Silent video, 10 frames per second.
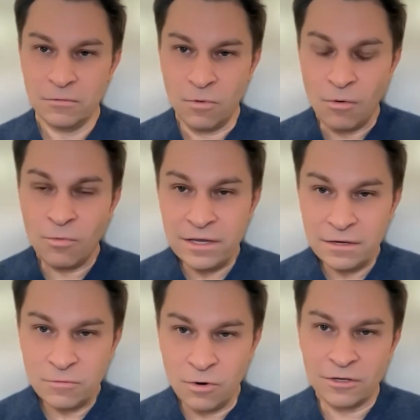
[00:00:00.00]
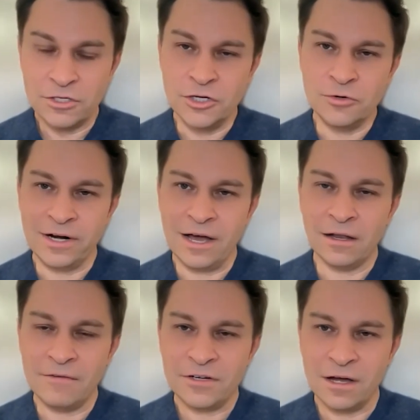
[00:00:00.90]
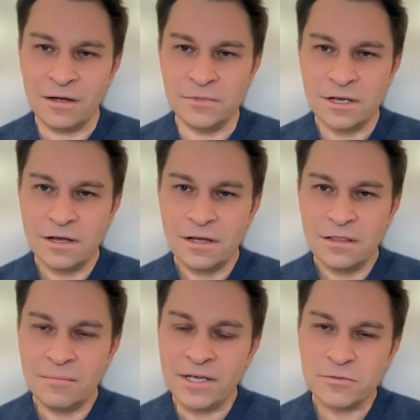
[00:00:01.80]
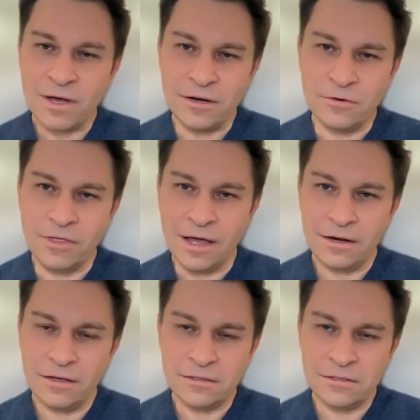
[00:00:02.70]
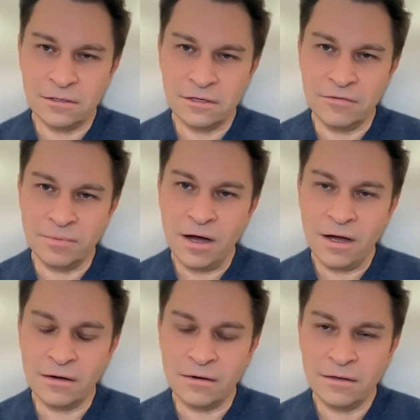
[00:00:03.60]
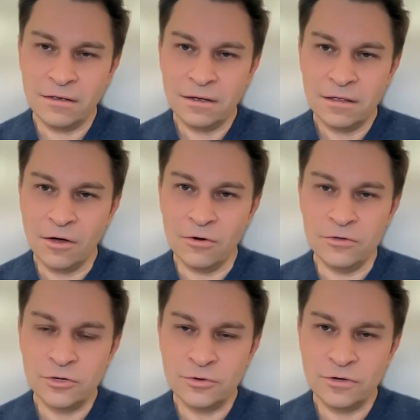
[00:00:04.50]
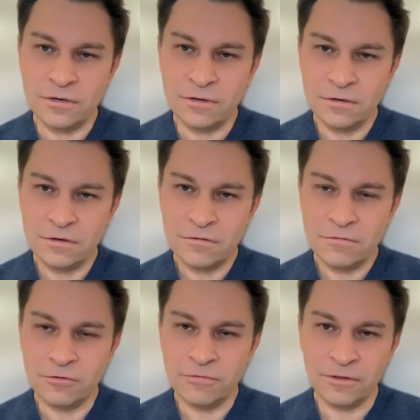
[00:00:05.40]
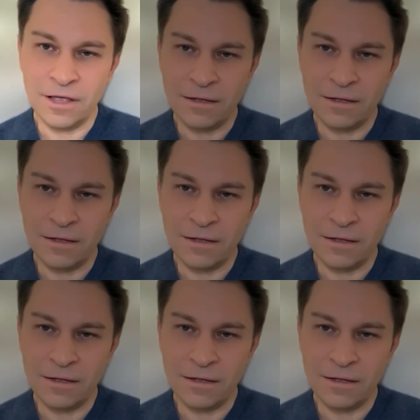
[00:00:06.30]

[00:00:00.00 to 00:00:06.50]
what we wanted to do in our lifetimes, the best way to do that is to leave behind those who can fulfill